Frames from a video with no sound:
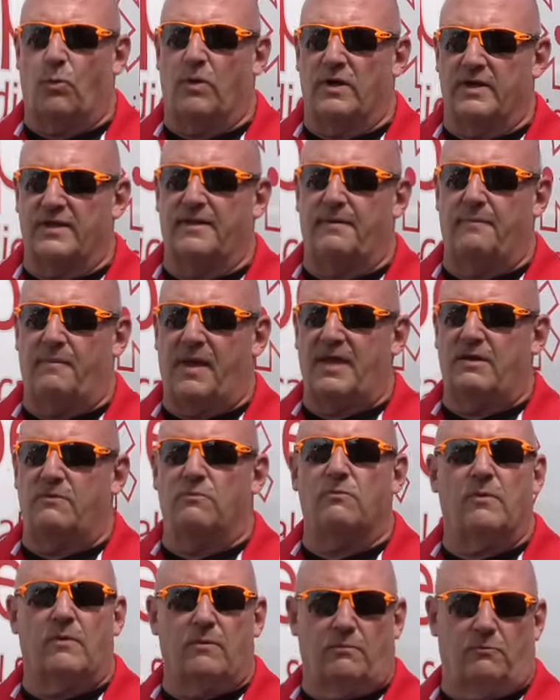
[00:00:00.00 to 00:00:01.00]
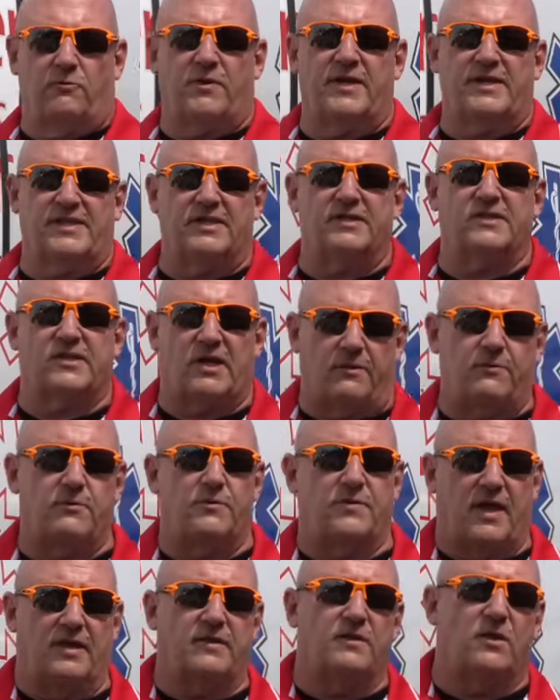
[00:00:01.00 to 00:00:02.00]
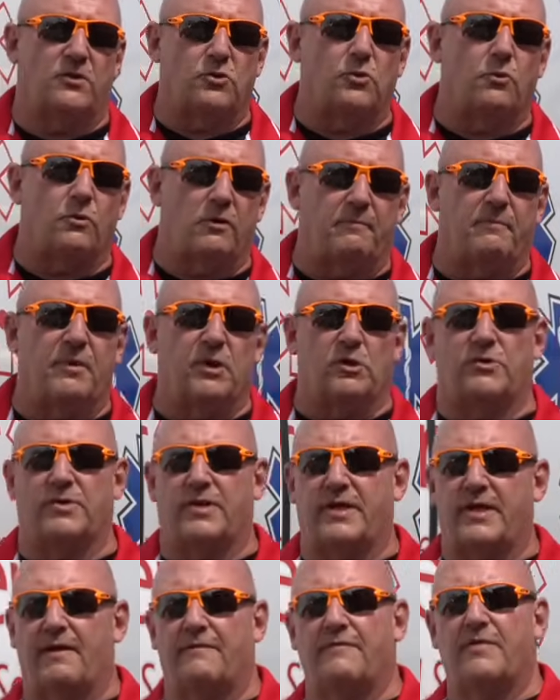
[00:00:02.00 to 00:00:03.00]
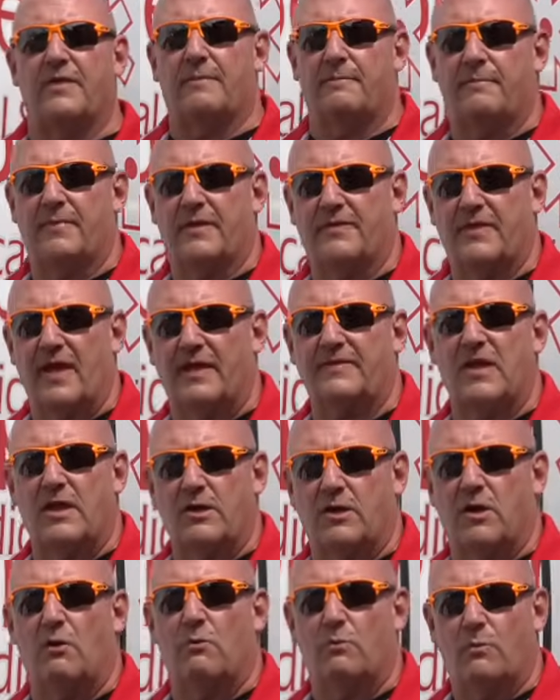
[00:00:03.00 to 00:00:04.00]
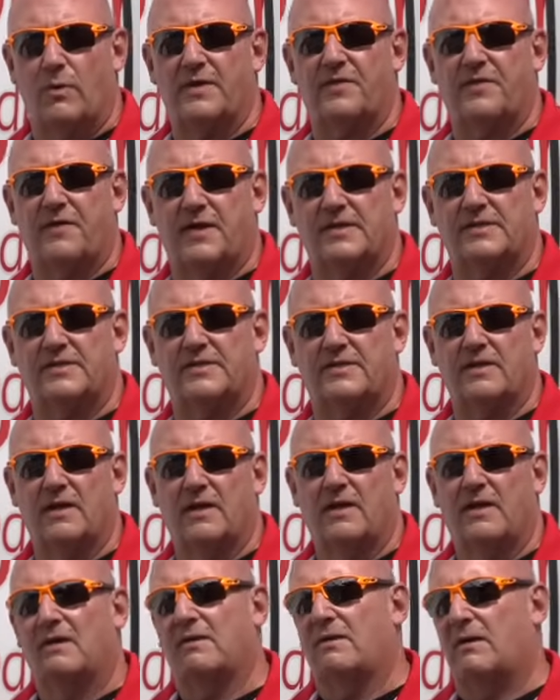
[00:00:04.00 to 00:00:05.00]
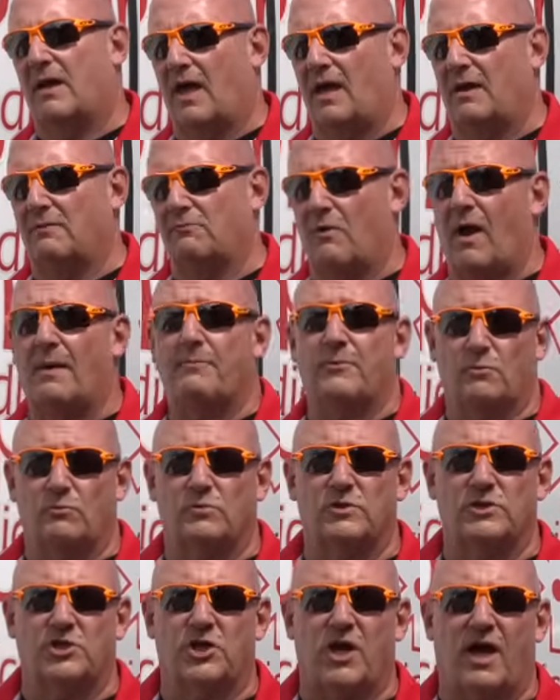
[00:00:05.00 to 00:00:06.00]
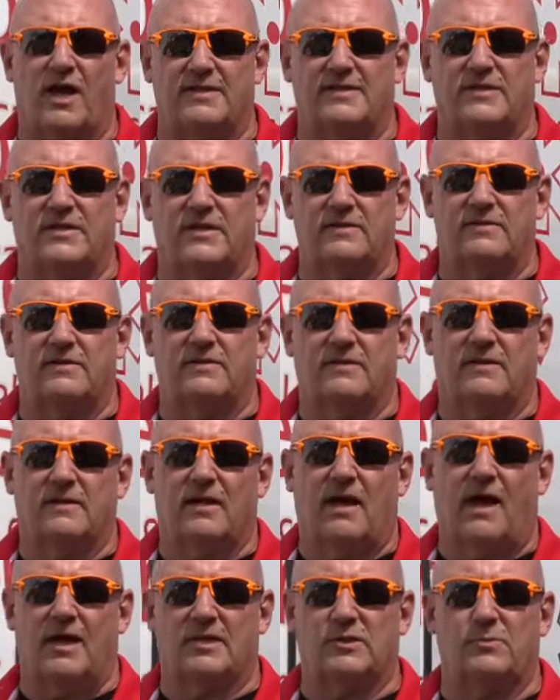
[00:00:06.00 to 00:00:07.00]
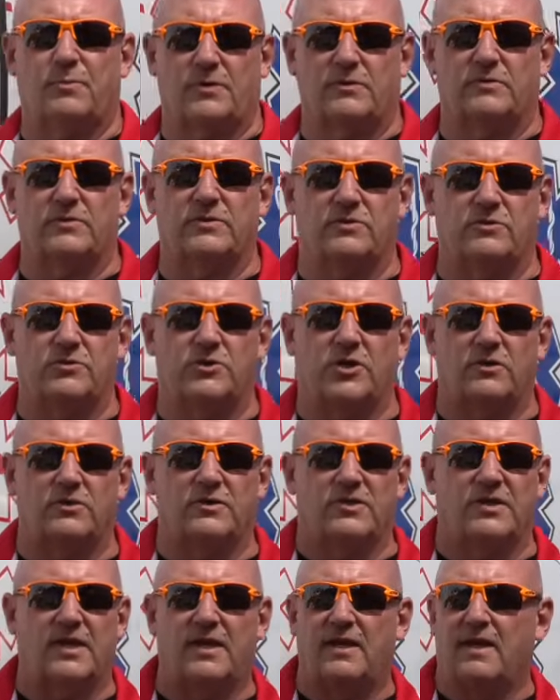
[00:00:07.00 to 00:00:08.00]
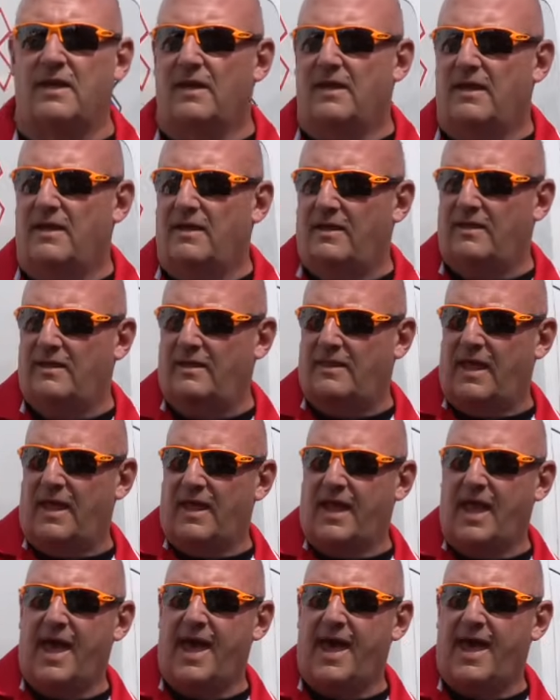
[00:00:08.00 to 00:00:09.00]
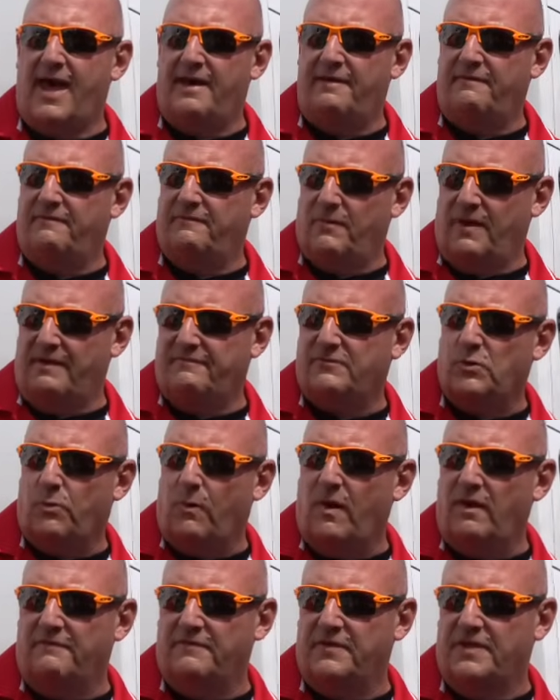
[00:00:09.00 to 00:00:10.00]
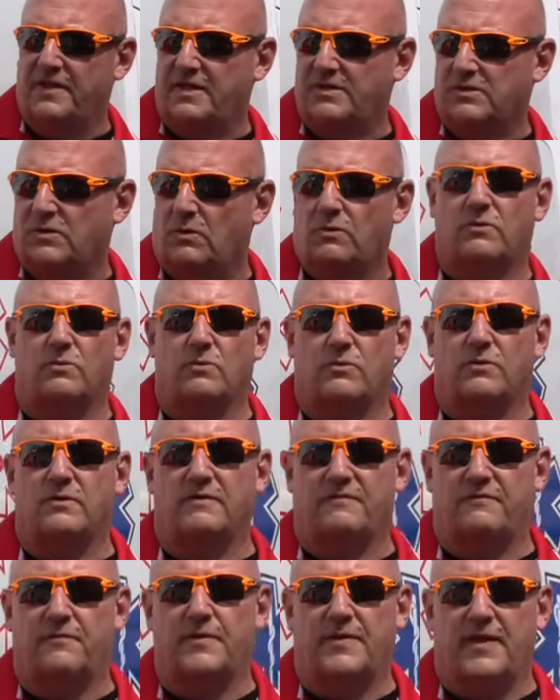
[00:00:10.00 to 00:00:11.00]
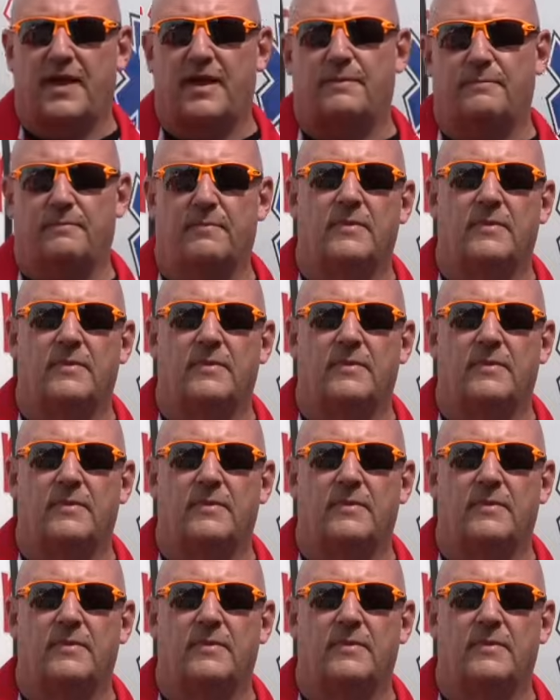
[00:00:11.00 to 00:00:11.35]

one of the main reasons, other than the durability of them, that they go with this. Robert Wood Johnson Hospital in New Jersey, we have 12 of these on order for them.